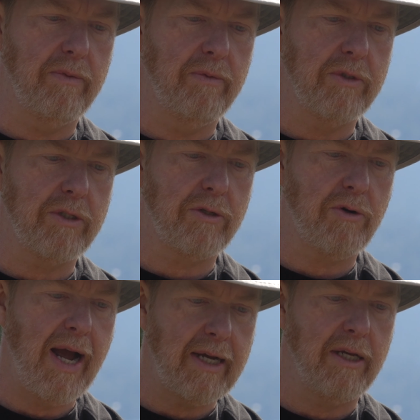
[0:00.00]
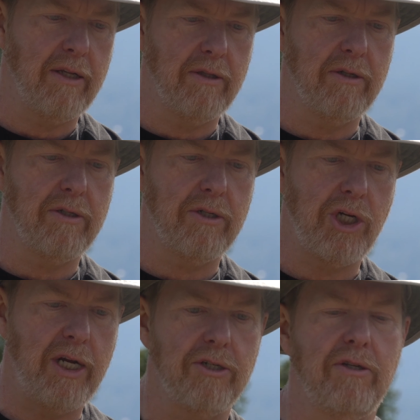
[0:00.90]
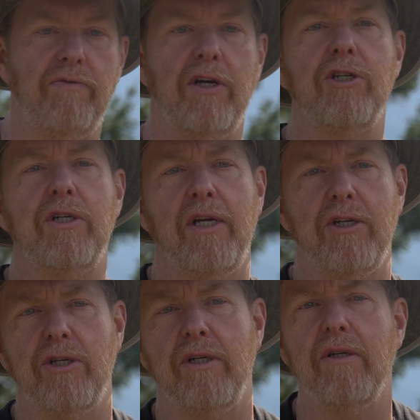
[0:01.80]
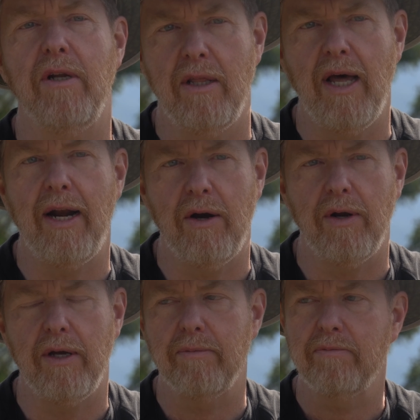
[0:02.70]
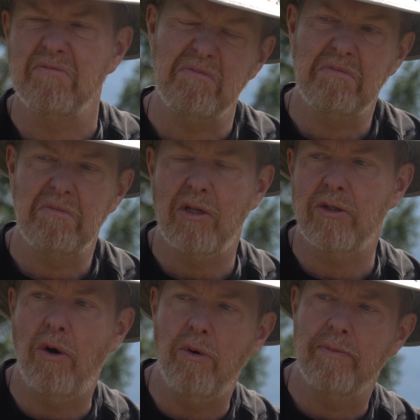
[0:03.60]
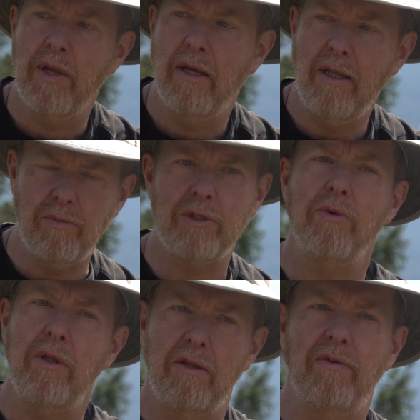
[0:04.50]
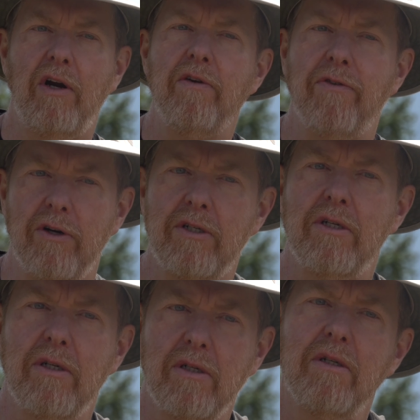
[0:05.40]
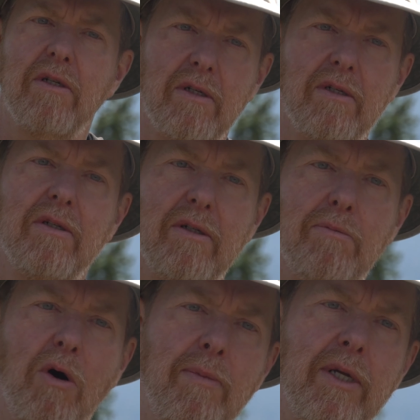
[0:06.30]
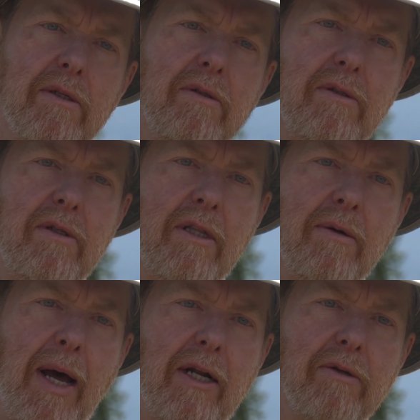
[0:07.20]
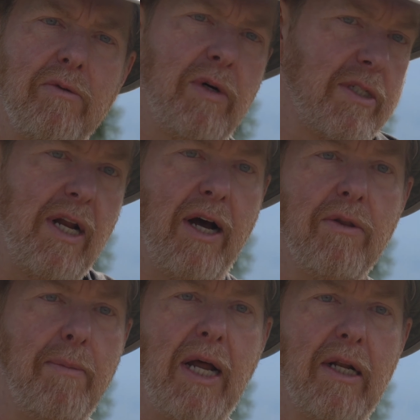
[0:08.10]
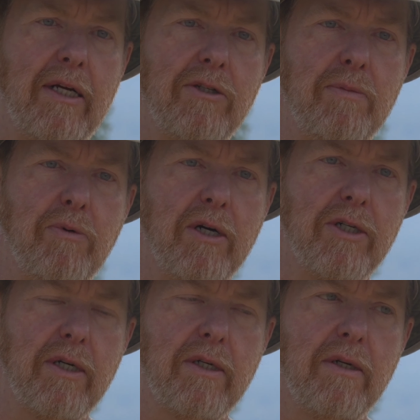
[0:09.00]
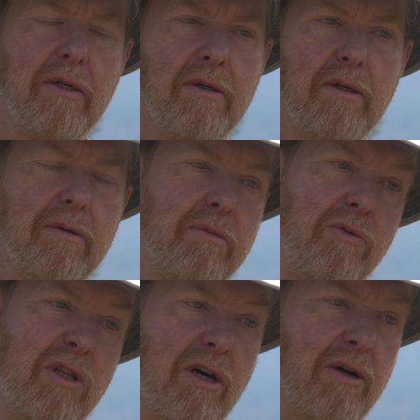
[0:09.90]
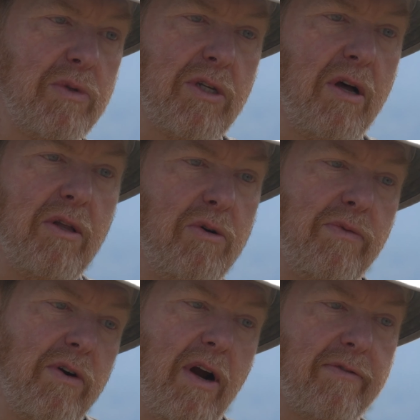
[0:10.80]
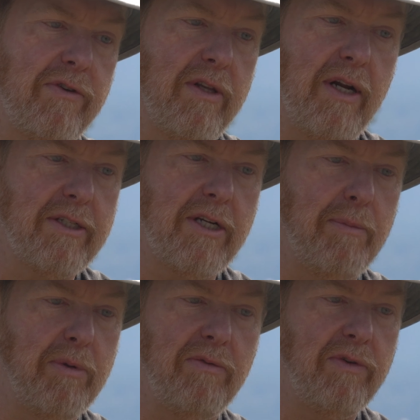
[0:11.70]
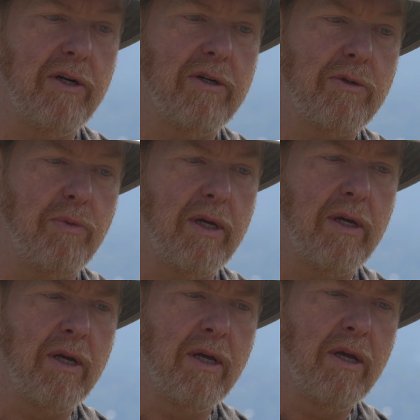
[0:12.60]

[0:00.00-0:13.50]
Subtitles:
was tracking the changes in vegetation in that area. So that was really the very first moment in what's now the Mountain Legacy Project. But we thought it was all over after the next couple of years. We